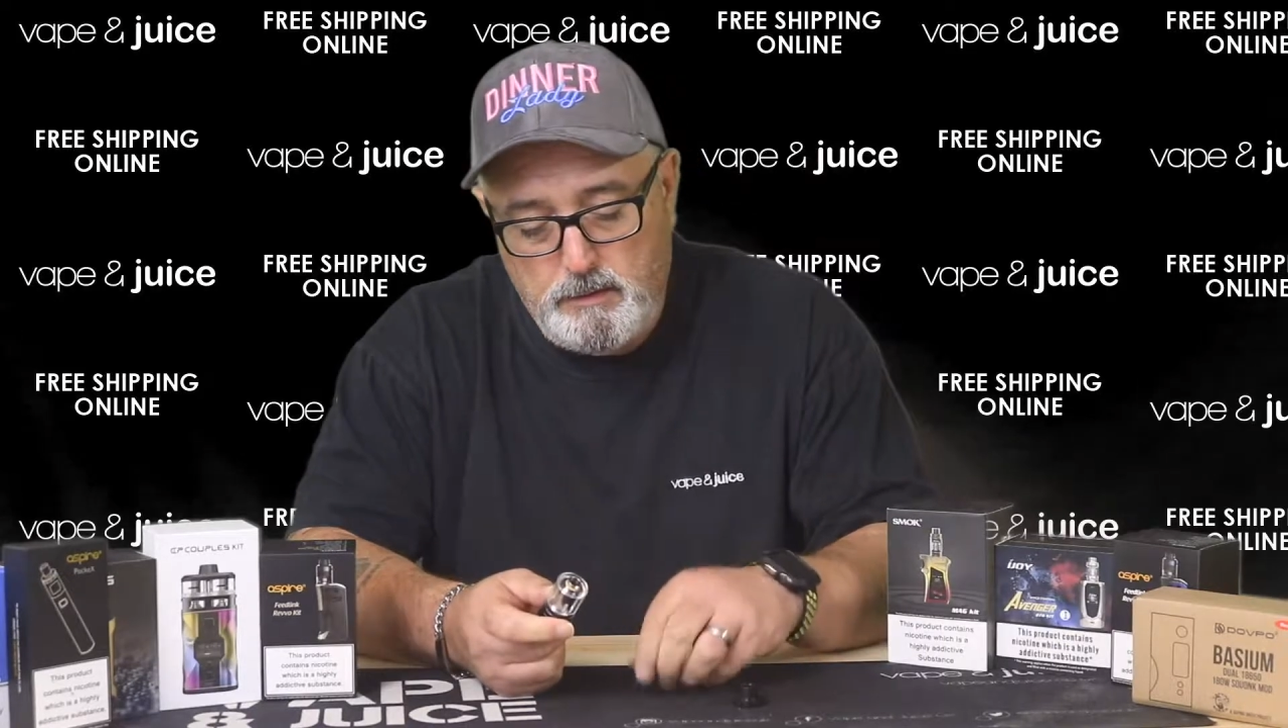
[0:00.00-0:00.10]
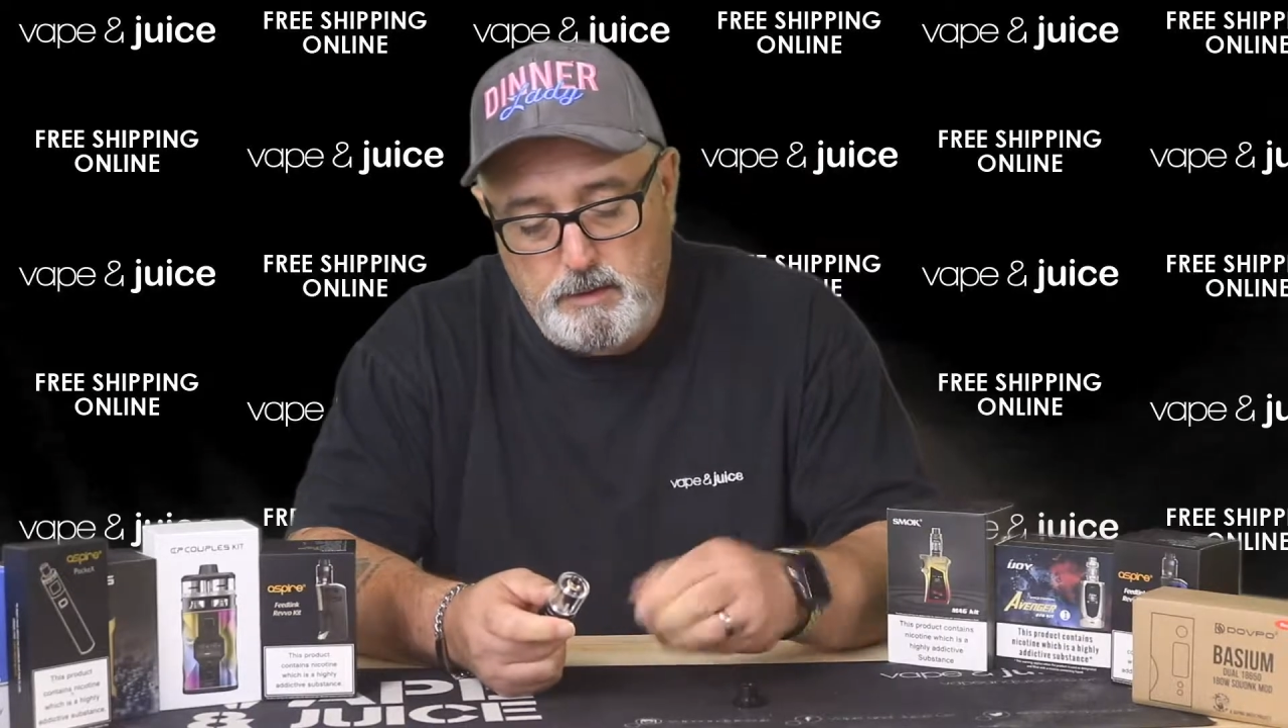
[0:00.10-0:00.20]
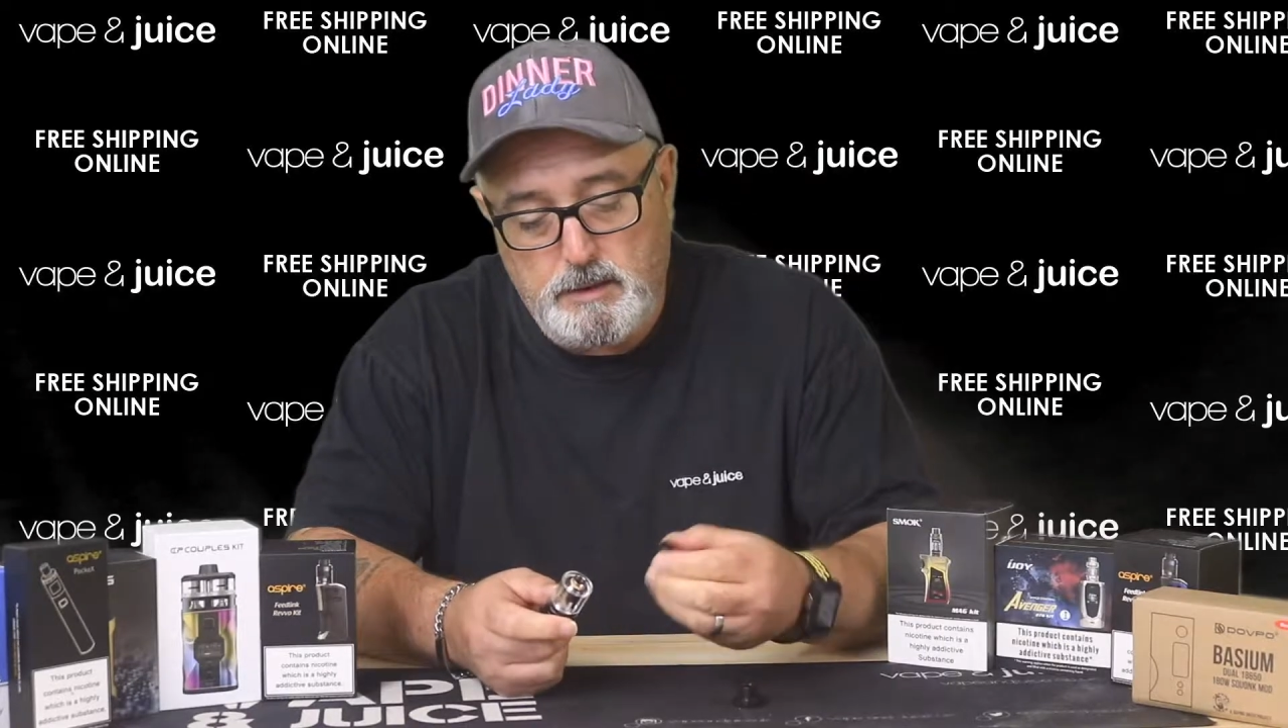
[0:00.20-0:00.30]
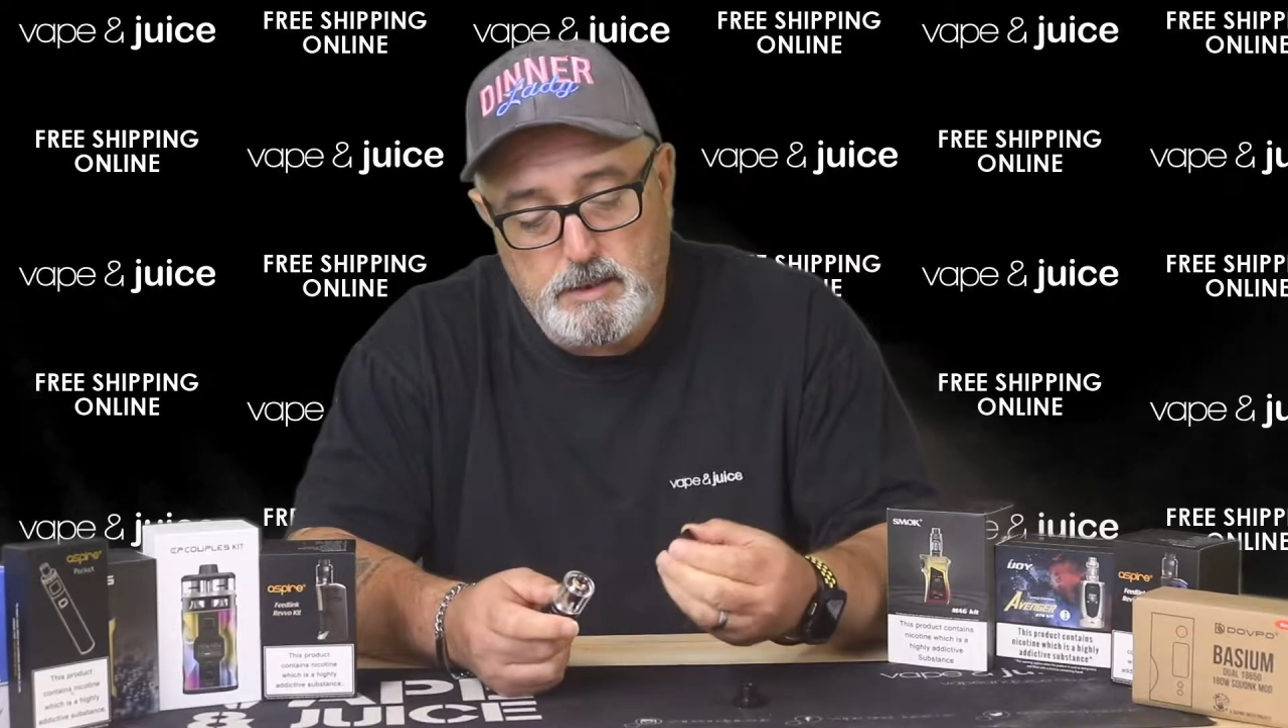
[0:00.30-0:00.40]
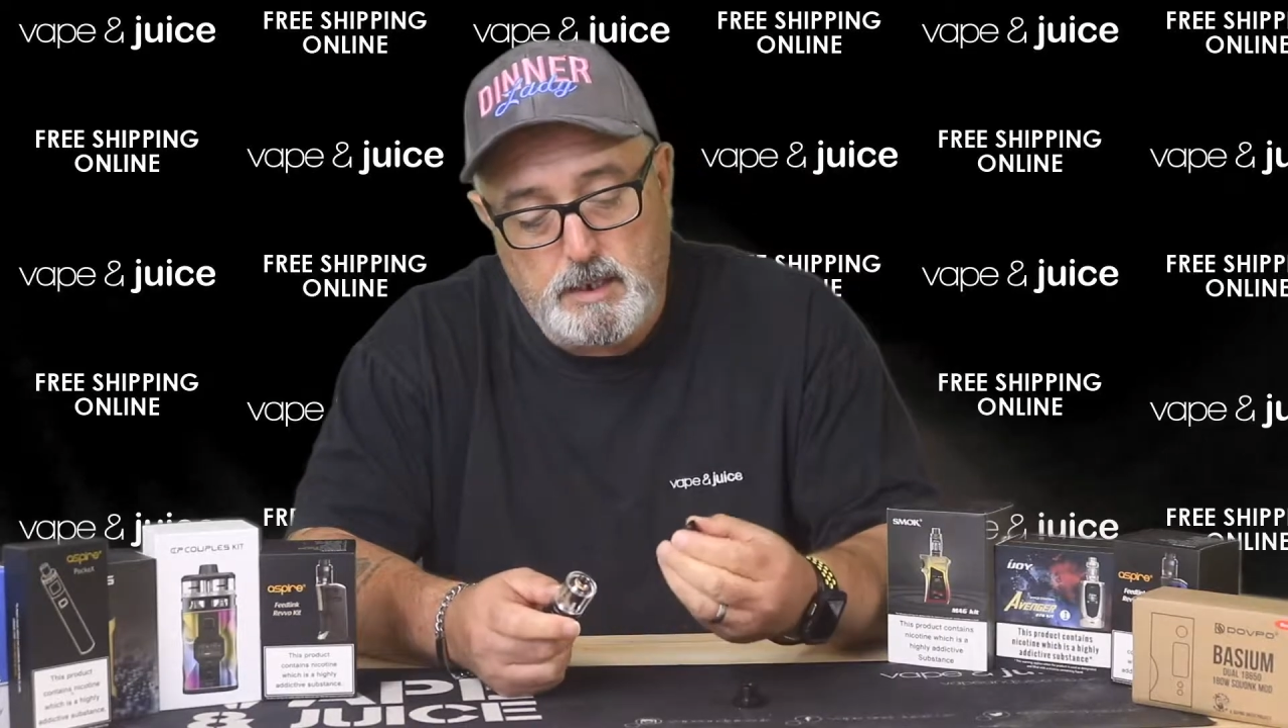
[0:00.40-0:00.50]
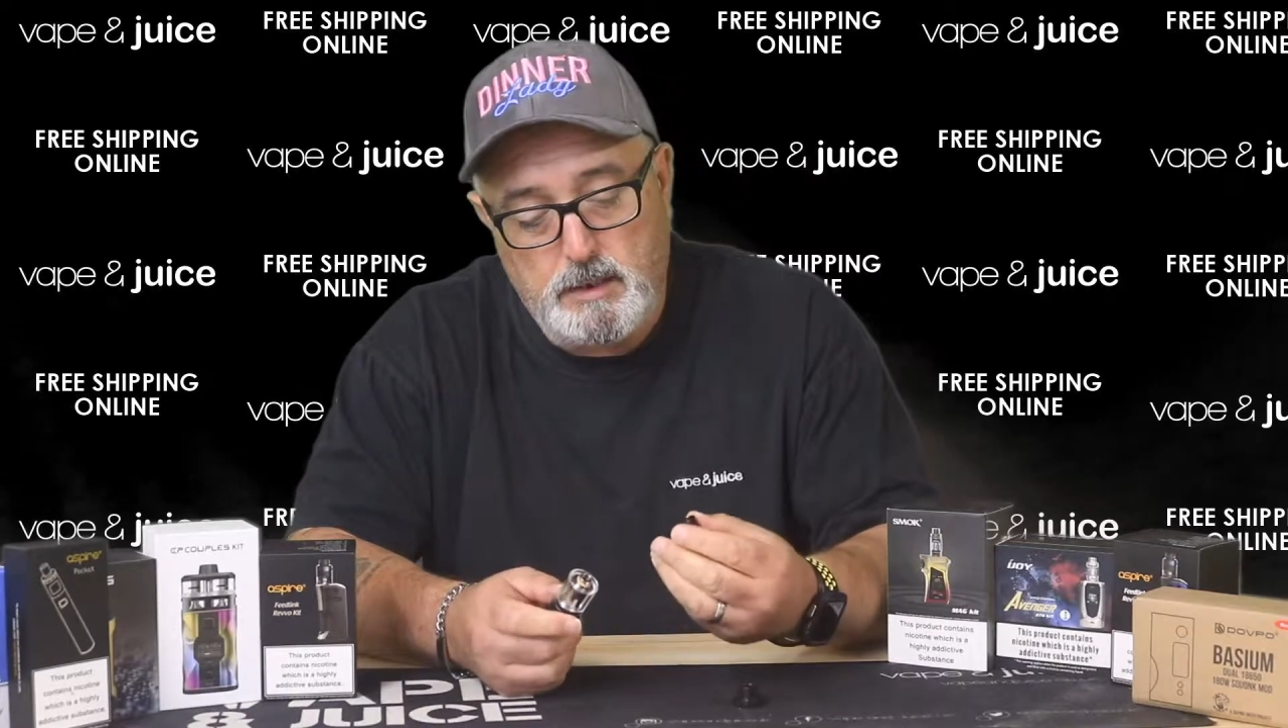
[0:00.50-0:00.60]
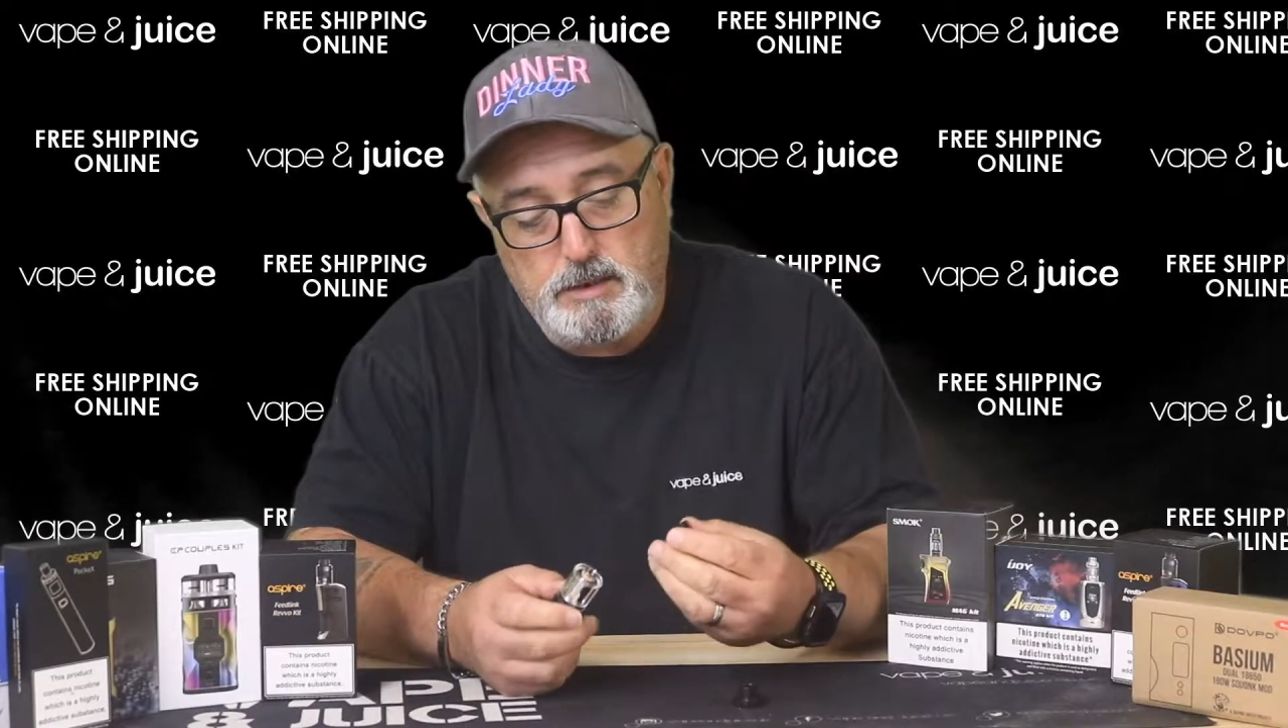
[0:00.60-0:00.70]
Then you take your